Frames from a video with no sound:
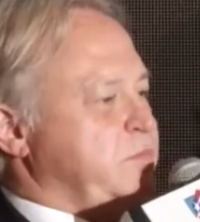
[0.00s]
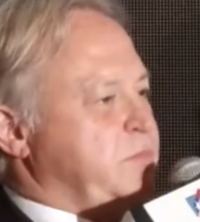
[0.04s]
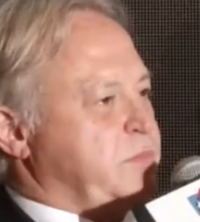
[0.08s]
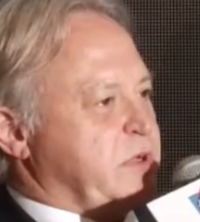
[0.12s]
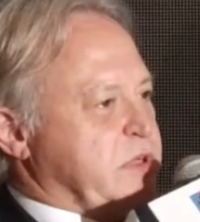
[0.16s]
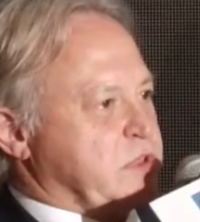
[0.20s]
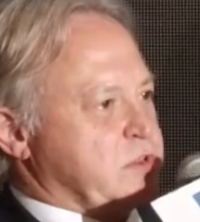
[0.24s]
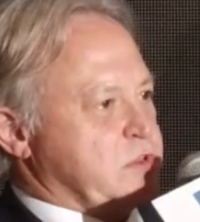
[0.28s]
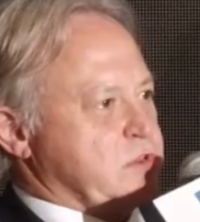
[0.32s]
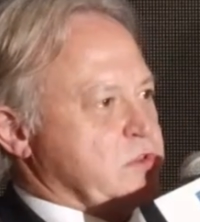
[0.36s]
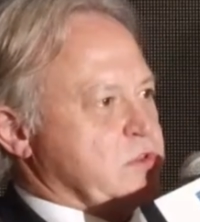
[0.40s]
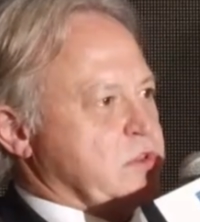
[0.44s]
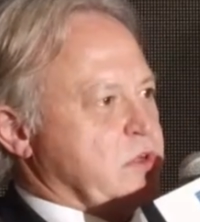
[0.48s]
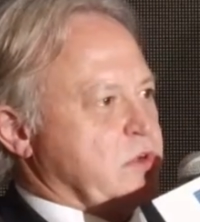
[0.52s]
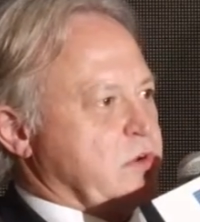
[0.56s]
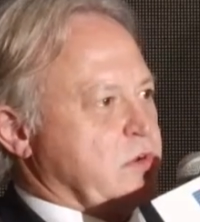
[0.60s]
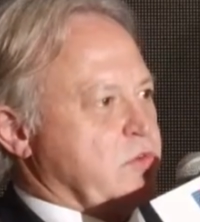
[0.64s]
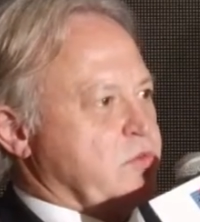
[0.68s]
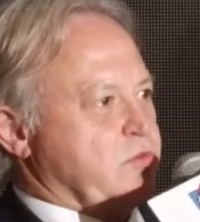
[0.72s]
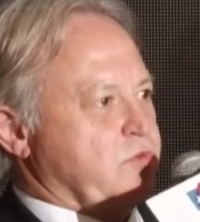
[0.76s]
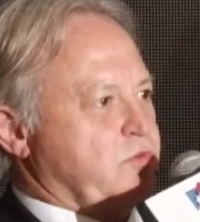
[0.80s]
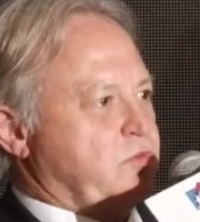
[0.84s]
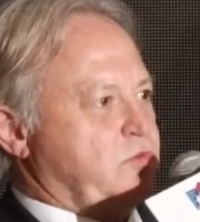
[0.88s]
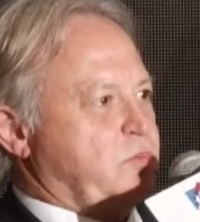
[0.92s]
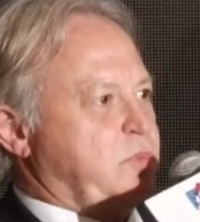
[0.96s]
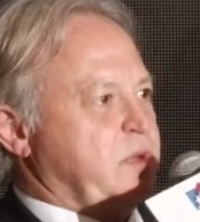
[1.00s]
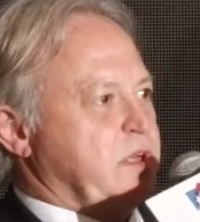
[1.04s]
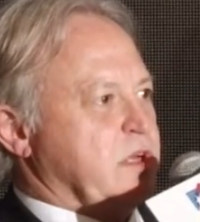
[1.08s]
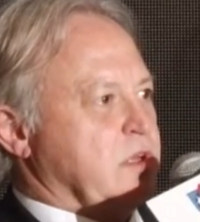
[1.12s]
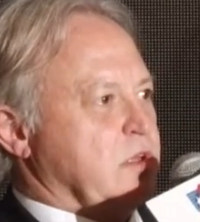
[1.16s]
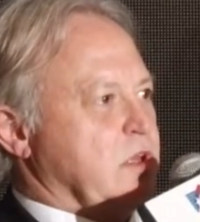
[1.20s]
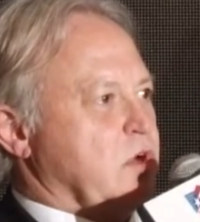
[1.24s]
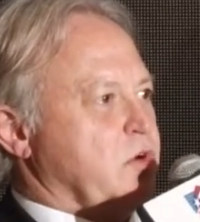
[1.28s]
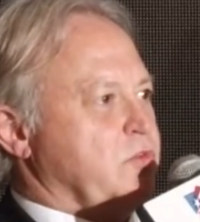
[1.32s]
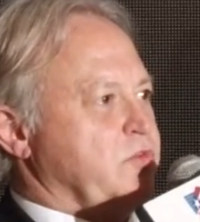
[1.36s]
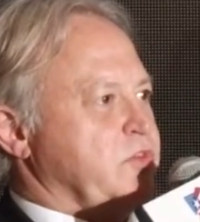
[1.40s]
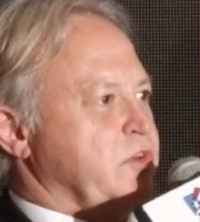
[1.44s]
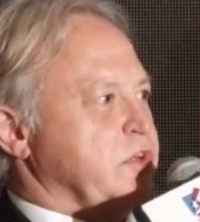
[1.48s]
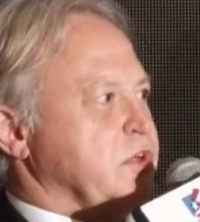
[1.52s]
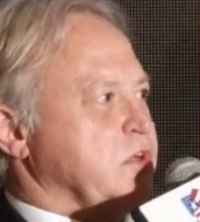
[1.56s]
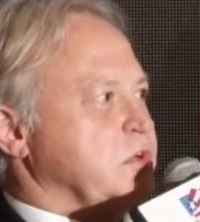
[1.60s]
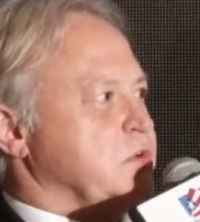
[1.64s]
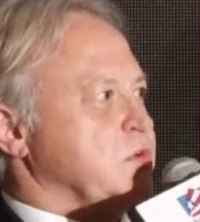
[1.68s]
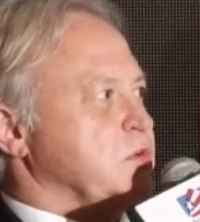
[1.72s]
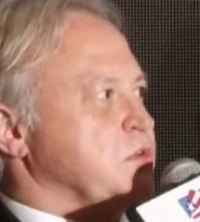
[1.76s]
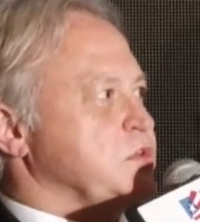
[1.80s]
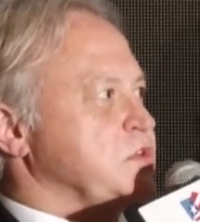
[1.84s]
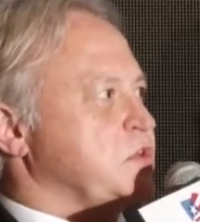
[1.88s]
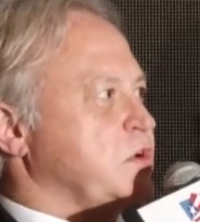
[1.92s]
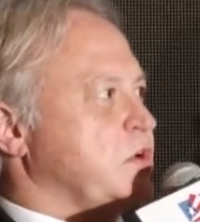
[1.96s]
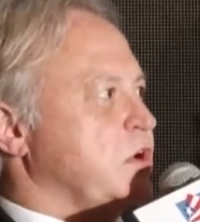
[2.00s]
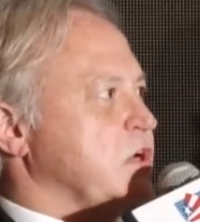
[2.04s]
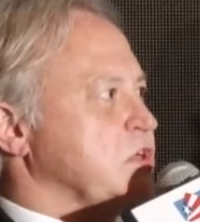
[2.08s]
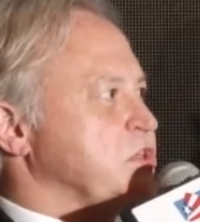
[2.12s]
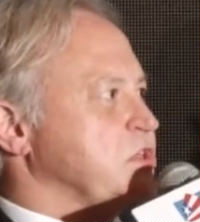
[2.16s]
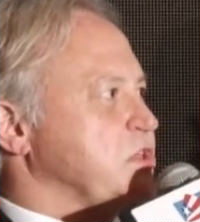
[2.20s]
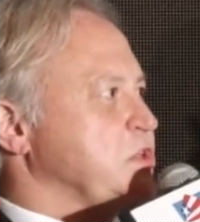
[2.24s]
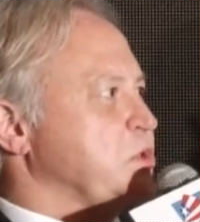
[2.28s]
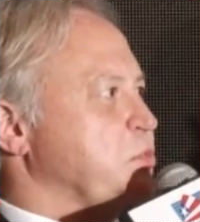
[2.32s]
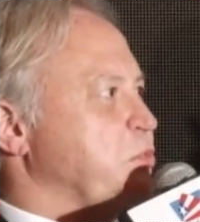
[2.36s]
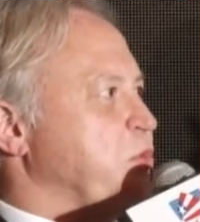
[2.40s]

pictures of PLO vehicles crossing